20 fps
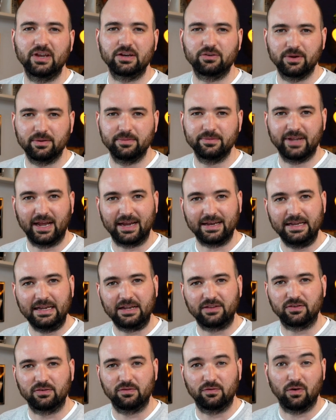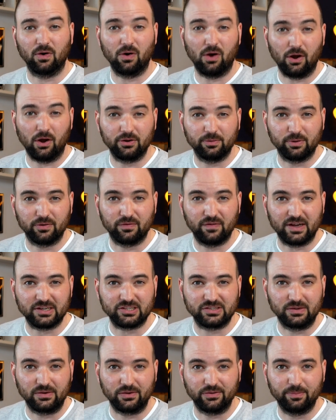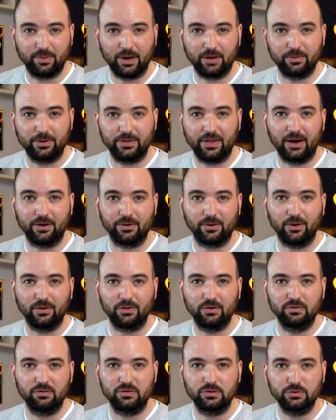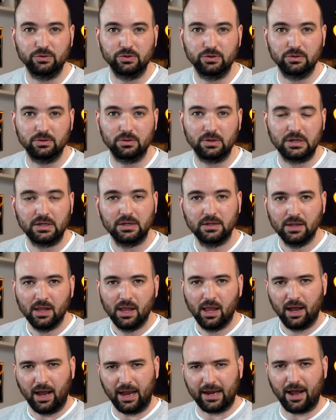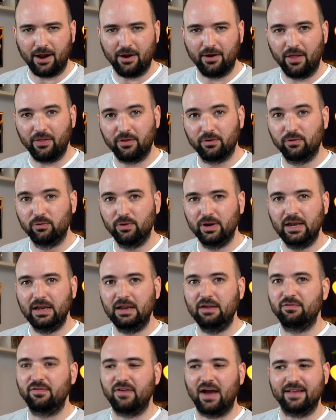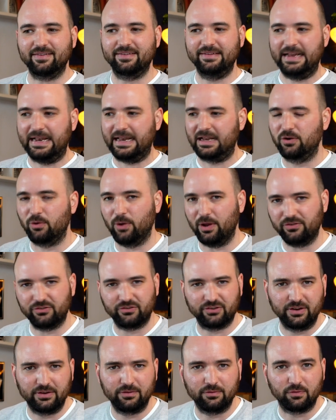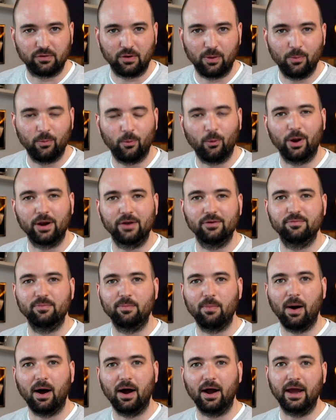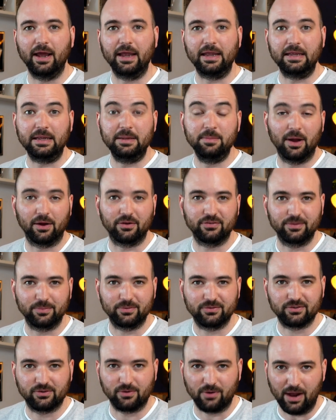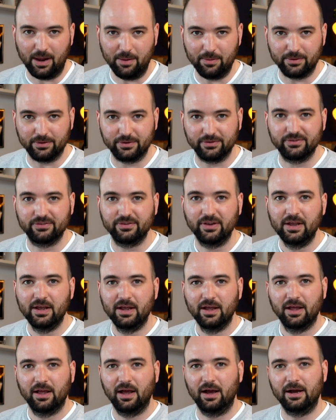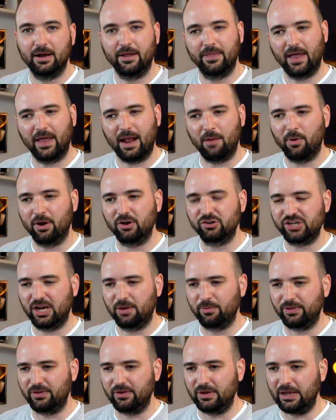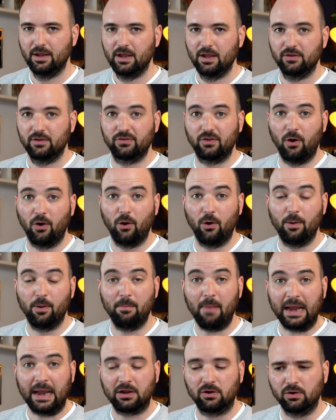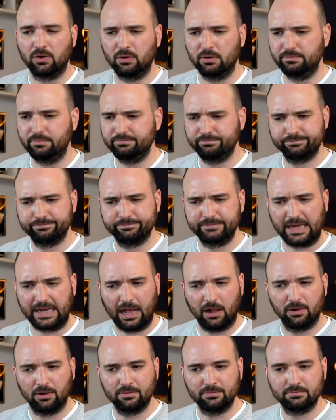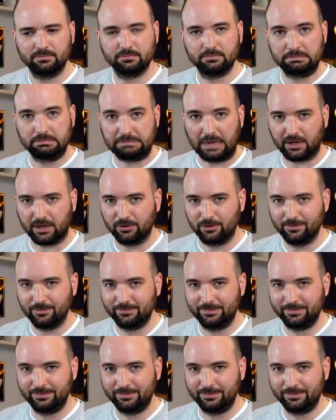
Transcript: treatment techniques for audio professionals, but without all the voodoo. I got another really fascinating question from one of my email subscribers uh, that I want to share with you here. So, Michael, Michael? Michael?